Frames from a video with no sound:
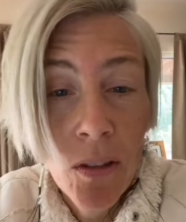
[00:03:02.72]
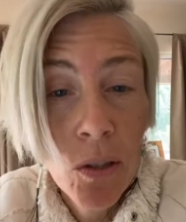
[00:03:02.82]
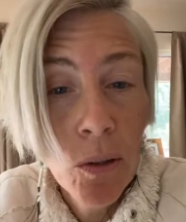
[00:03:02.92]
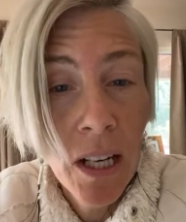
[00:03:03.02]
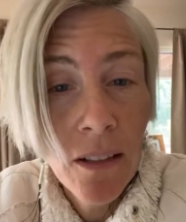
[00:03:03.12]
the
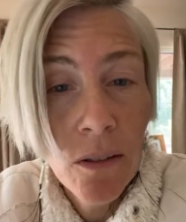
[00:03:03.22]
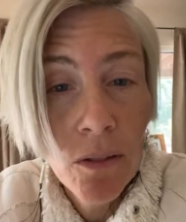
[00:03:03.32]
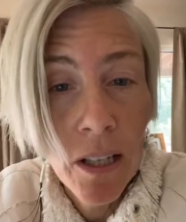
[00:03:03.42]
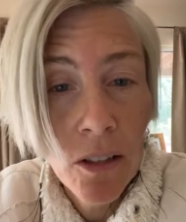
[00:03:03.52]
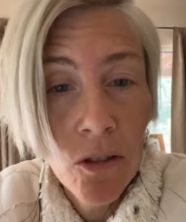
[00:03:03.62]
two kinds of
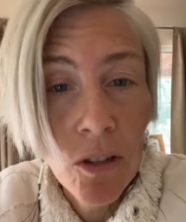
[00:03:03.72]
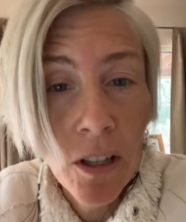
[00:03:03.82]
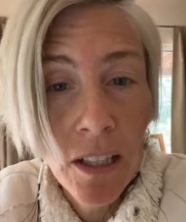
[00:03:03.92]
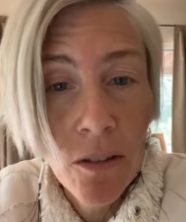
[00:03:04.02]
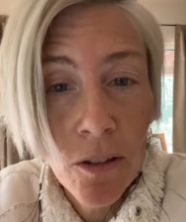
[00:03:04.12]
touch are
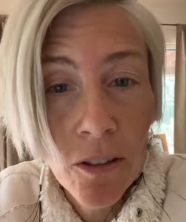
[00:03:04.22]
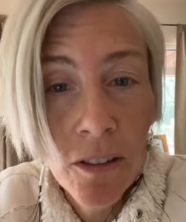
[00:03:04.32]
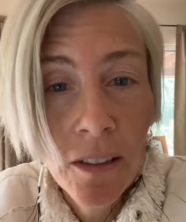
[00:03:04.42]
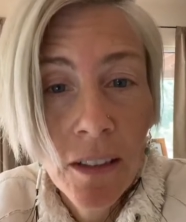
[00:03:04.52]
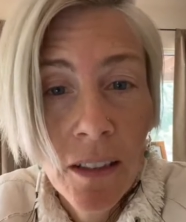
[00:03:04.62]
either
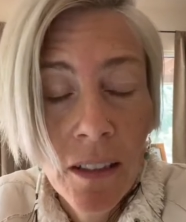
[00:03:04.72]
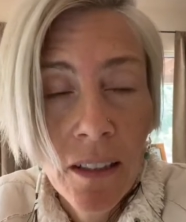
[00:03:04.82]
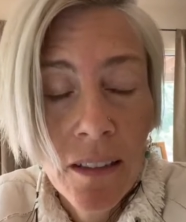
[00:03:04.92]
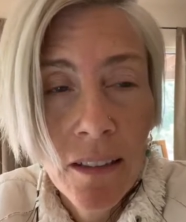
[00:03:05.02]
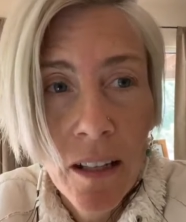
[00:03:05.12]

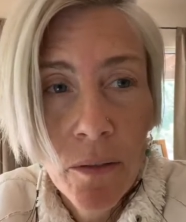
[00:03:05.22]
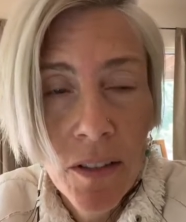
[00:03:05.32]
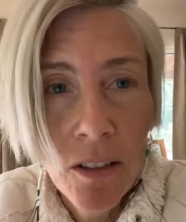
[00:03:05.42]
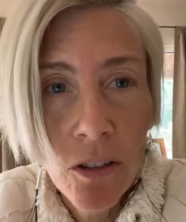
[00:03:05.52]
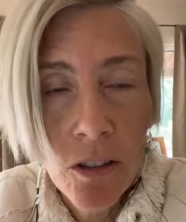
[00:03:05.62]

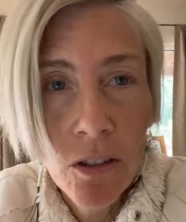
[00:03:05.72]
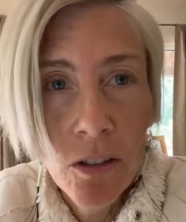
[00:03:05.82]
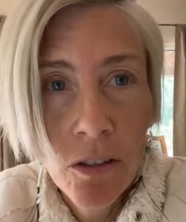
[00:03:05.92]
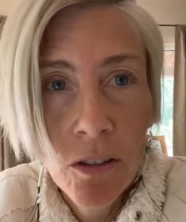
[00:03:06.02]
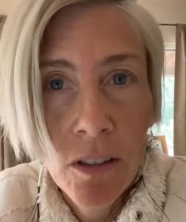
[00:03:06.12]
self-centered,
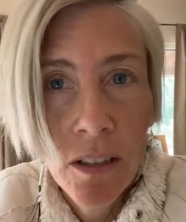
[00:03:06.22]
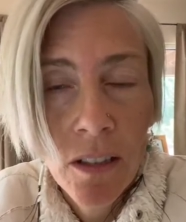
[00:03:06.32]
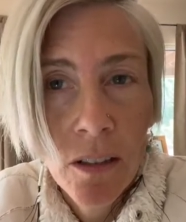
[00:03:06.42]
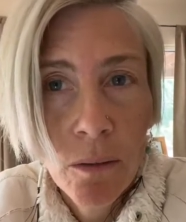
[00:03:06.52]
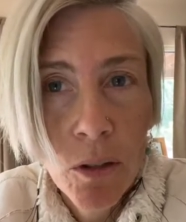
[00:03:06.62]

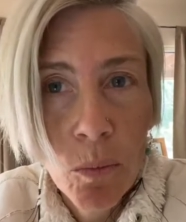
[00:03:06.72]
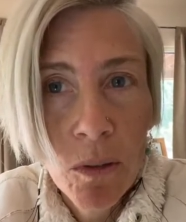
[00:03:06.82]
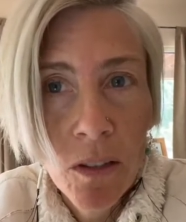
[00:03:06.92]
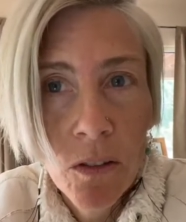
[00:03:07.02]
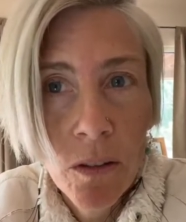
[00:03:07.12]
which
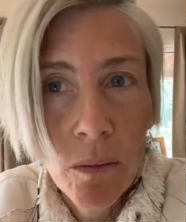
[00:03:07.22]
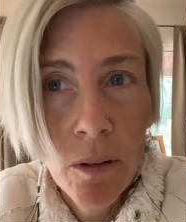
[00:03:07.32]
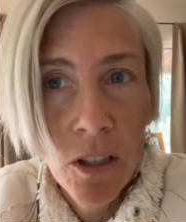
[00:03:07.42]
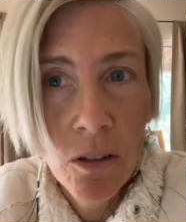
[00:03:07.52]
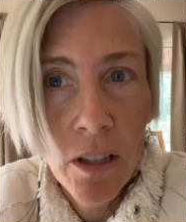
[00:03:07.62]
means
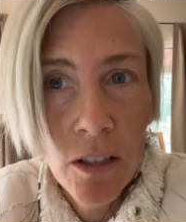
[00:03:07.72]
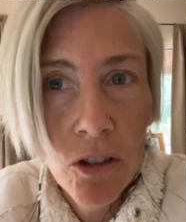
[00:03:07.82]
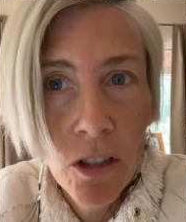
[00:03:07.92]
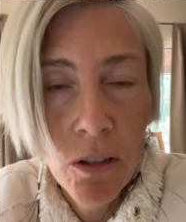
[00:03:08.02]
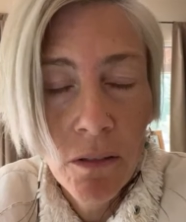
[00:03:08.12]
when you're
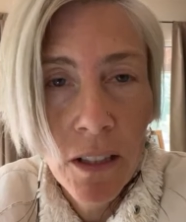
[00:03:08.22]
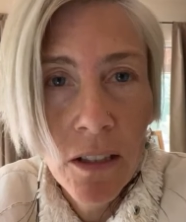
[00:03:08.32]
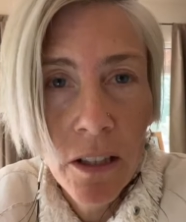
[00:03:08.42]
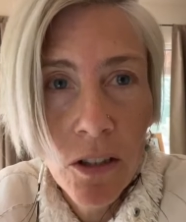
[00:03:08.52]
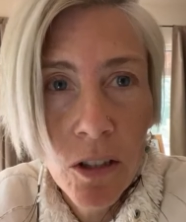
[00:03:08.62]
touching, you're really
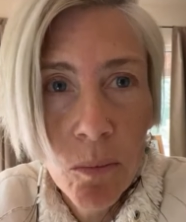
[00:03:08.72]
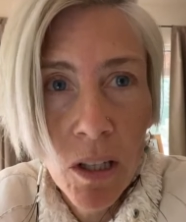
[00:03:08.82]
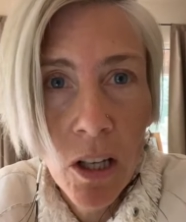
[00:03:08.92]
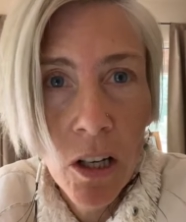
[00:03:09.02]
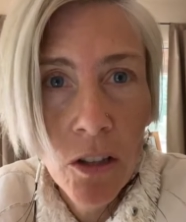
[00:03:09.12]
touching
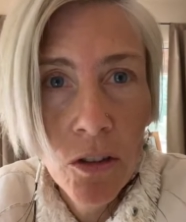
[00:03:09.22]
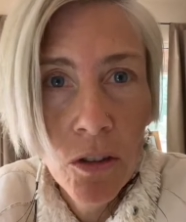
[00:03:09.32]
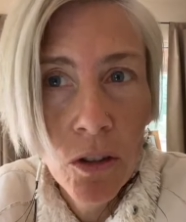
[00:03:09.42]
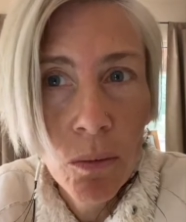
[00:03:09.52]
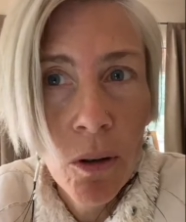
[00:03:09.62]
because
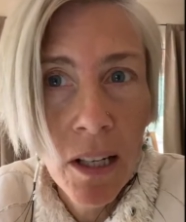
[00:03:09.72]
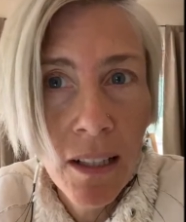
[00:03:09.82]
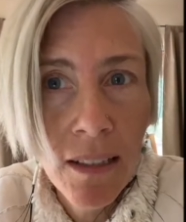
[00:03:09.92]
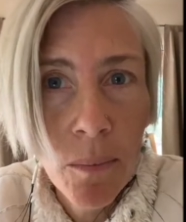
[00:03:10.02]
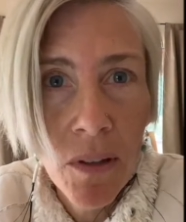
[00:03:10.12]
you're wanting
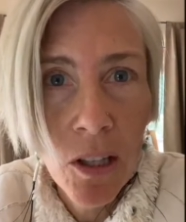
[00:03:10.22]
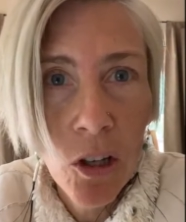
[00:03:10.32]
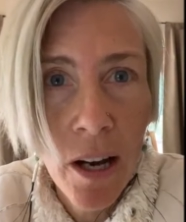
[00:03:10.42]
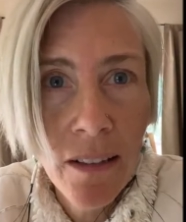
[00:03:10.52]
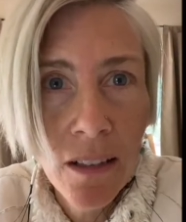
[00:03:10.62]
something, you're
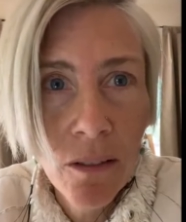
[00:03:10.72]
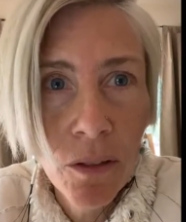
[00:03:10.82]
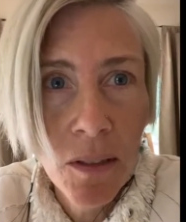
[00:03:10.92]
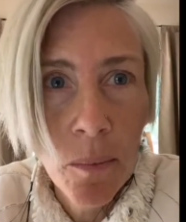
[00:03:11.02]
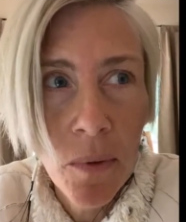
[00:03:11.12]
asking for
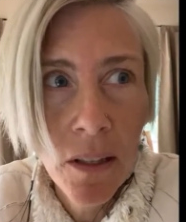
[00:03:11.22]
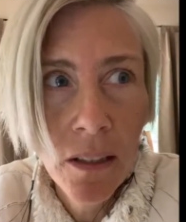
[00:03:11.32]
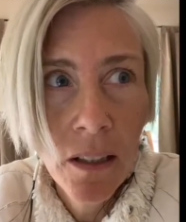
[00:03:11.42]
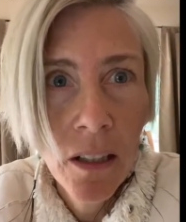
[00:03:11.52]
something.